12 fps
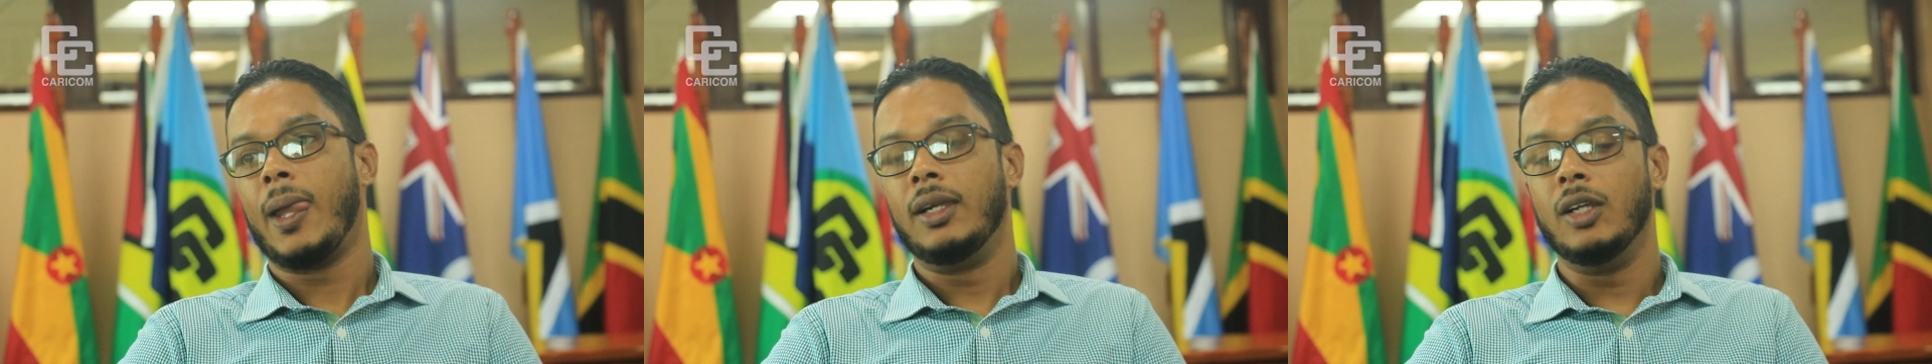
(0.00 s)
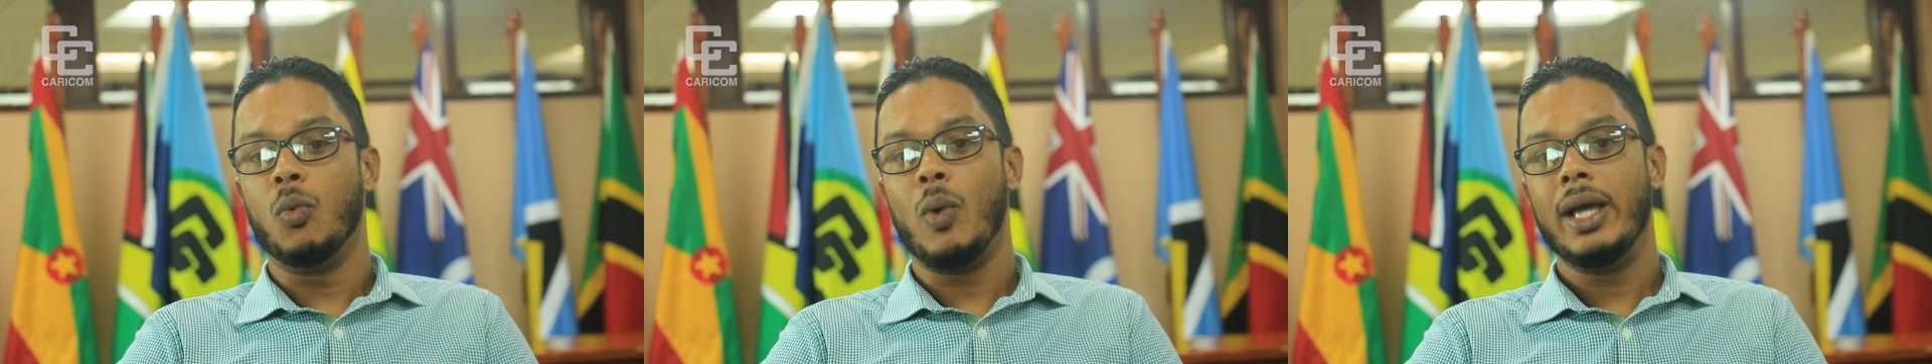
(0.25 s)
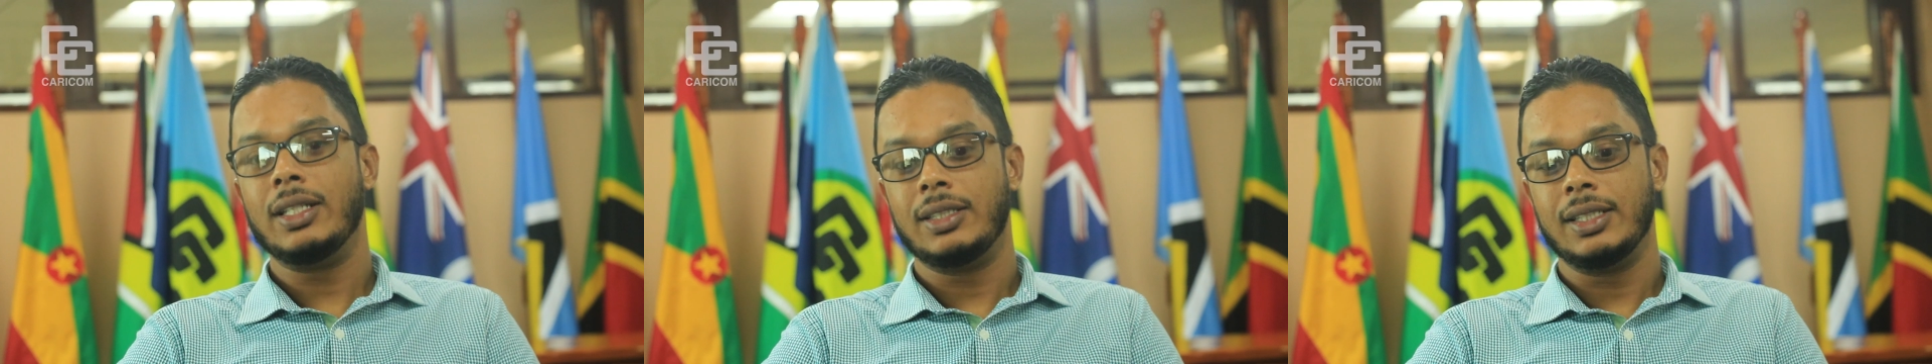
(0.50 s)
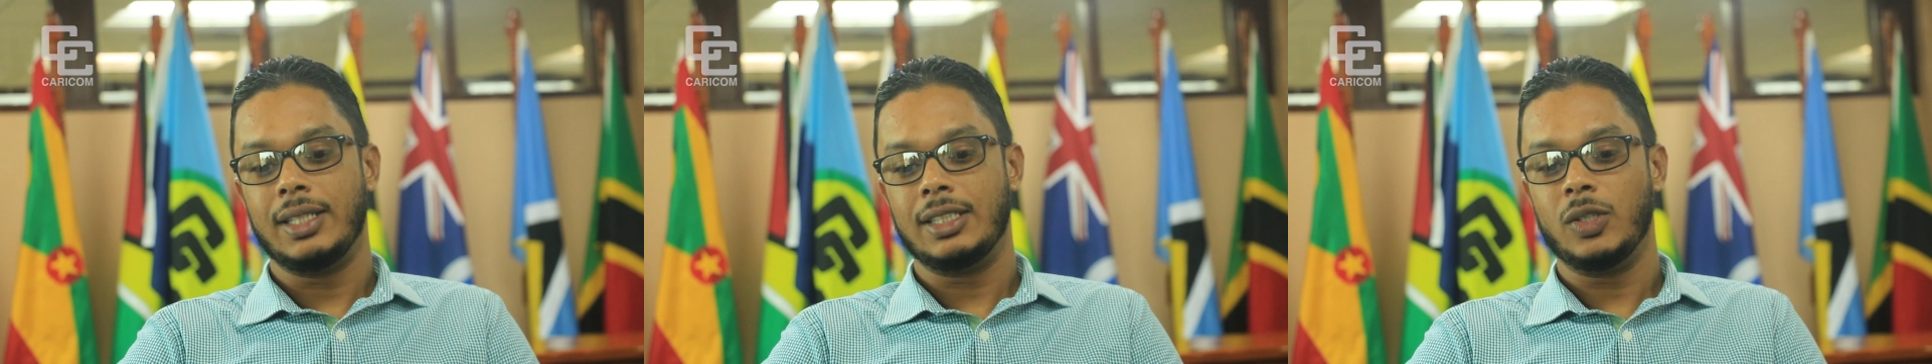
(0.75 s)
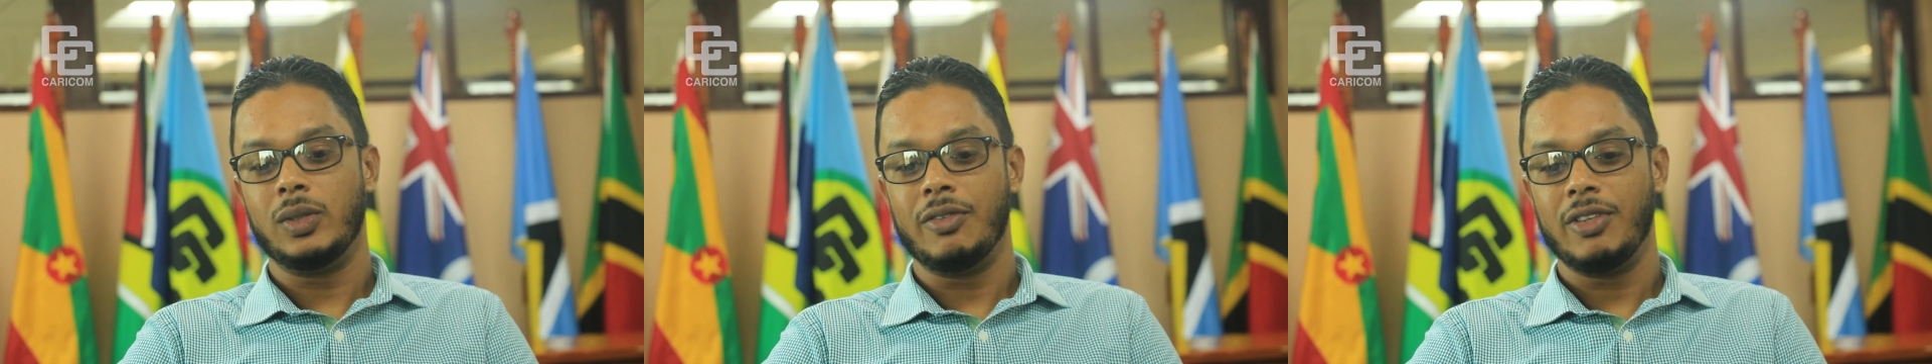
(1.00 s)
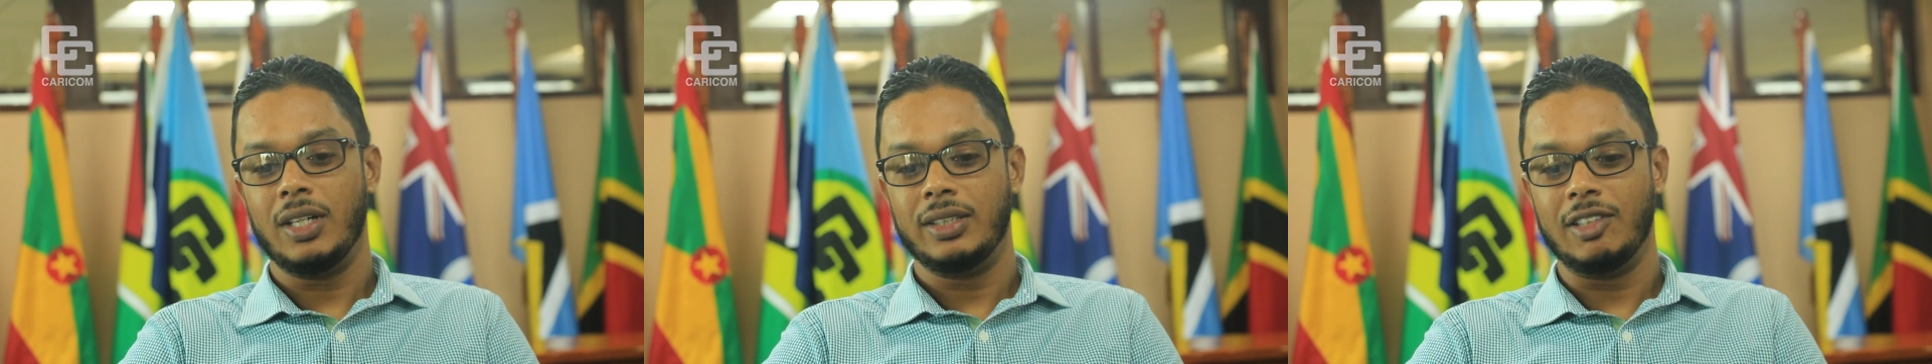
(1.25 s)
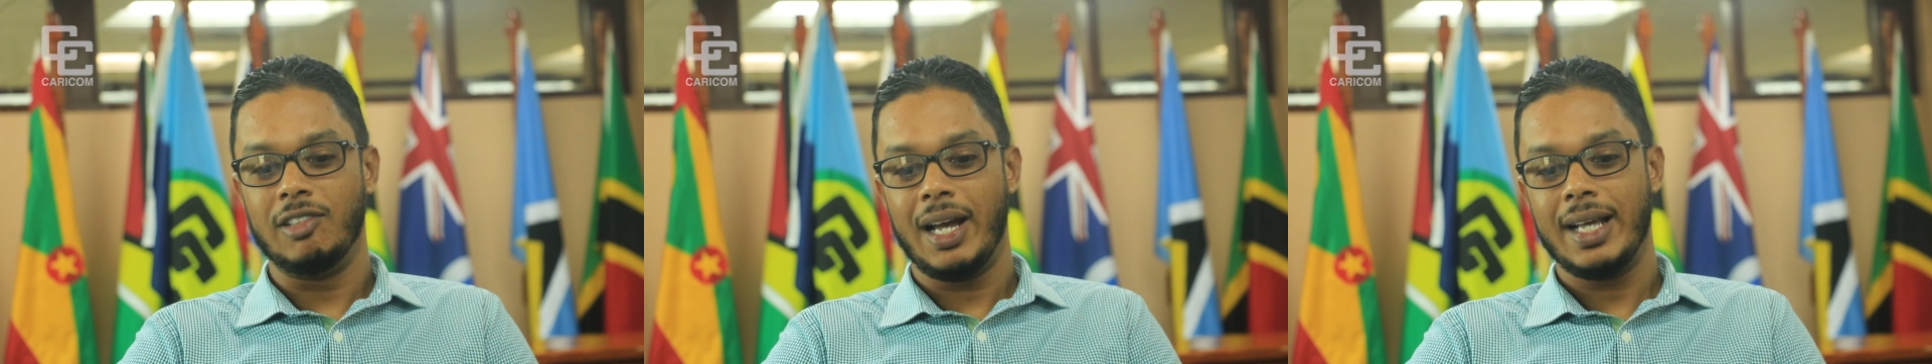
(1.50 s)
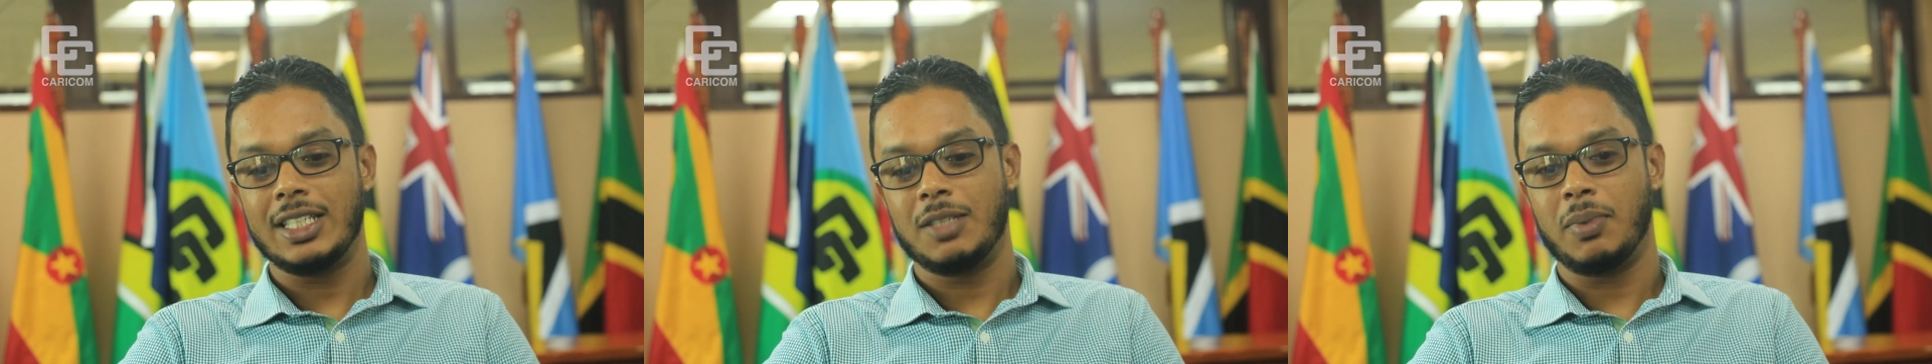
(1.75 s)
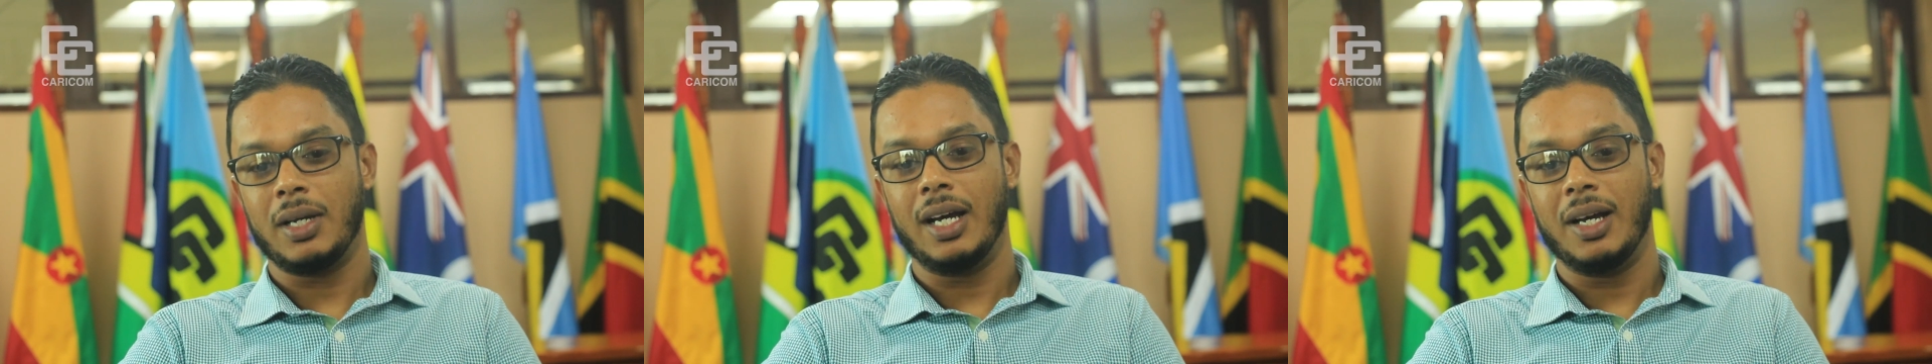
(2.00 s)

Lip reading: Now, why is statistics so difficult to grasp?